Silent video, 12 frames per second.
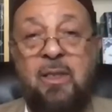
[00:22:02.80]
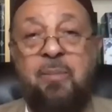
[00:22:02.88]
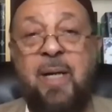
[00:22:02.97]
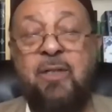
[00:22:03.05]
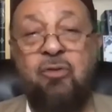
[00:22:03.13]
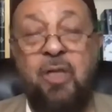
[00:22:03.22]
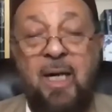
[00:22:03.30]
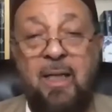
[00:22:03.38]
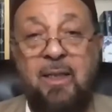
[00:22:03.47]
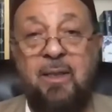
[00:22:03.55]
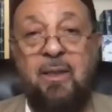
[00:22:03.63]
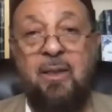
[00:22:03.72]
the
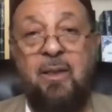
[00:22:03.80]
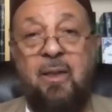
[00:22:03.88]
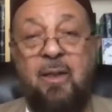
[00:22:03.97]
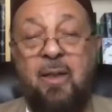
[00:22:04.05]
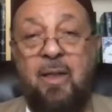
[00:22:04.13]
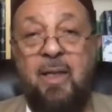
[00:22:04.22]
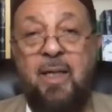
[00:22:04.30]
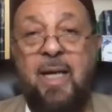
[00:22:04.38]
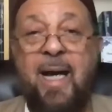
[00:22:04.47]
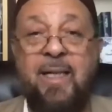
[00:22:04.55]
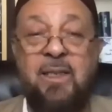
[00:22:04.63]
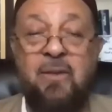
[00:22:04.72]
patriarch,
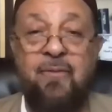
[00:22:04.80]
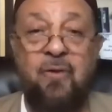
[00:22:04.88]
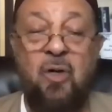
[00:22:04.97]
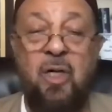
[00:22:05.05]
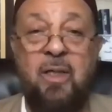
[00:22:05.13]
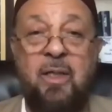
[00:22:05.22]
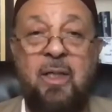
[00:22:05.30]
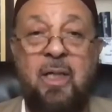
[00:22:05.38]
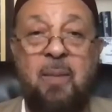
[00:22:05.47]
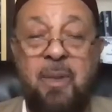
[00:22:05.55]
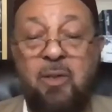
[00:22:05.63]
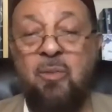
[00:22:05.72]
asked for
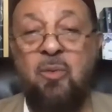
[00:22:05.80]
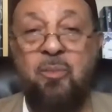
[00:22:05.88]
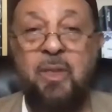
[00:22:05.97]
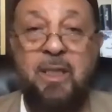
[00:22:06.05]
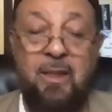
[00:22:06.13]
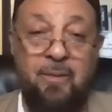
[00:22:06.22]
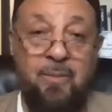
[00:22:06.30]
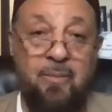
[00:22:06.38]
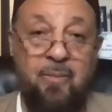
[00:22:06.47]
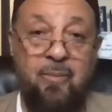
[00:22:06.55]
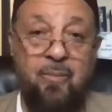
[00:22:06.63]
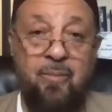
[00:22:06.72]
Amir al-Mu'mineen.
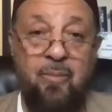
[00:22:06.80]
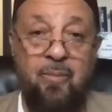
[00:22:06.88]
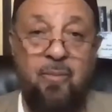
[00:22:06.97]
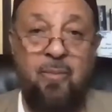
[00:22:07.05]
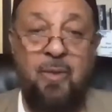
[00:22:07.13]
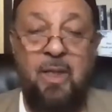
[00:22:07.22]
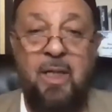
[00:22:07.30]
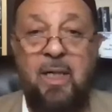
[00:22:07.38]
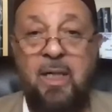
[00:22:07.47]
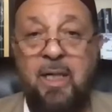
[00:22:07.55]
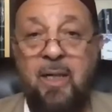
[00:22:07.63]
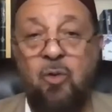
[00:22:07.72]

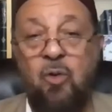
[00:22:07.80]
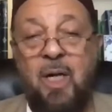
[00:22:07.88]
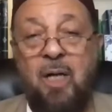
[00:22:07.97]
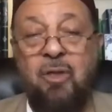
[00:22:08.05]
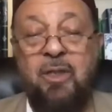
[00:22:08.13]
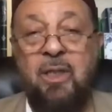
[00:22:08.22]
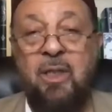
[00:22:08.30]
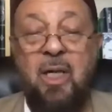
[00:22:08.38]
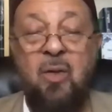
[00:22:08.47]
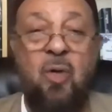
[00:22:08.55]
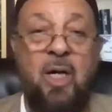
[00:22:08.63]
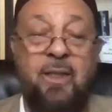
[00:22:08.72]
And Umar
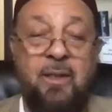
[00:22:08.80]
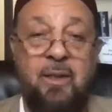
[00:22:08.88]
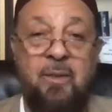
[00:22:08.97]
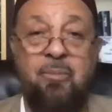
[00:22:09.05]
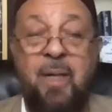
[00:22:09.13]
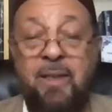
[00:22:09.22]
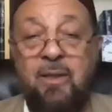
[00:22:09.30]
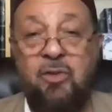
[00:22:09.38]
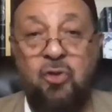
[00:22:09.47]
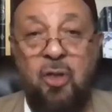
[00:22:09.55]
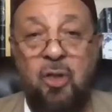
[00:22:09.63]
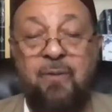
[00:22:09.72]
radiallahu anhu made the
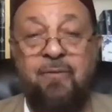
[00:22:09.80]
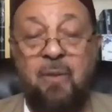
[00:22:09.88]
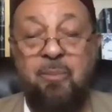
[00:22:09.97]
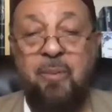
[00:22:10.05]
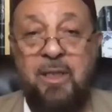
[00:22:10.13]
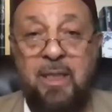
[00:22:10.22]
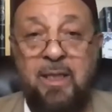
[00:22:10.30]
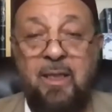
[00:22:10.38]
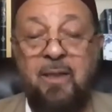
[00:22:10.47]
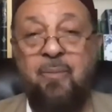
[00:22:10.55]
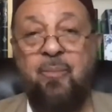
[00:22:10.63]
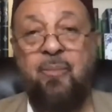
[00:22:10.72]
journey from
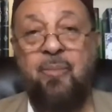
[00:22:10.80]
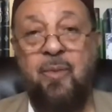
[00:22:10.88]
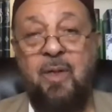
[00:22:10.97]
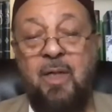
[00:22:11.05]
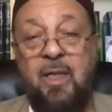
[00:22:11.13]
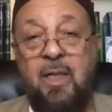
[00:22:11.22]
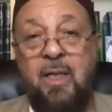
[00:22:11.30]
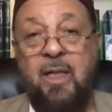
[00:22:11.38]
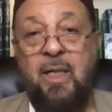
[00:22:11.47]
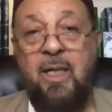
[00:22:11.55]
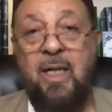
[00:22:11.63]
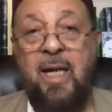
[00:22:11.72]
Medina
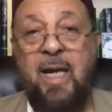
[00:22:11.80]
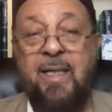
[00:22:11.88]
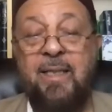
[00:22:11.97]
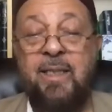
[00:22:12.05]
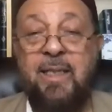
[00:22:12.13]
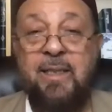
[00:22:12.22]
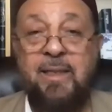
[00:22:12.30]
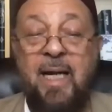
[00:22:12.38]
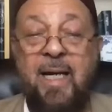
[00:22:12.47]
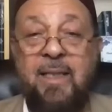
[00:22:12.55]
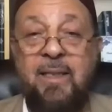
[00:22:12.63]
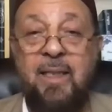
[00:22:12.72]
and he
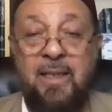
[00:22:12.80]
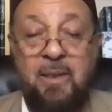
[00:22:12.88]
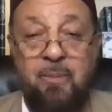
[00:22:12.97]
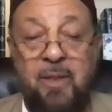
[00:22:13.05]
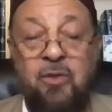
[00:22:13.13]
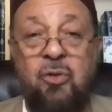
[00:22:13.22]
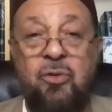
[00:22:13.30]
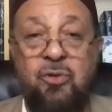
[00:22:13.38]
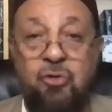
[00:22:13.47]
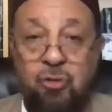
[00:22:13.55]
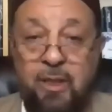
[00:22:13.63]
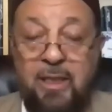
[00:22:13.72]
signed a special
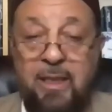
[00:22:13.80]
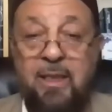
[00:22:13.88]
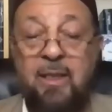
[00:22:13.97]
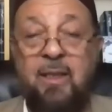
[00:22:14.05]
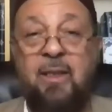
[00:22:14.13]
treaty.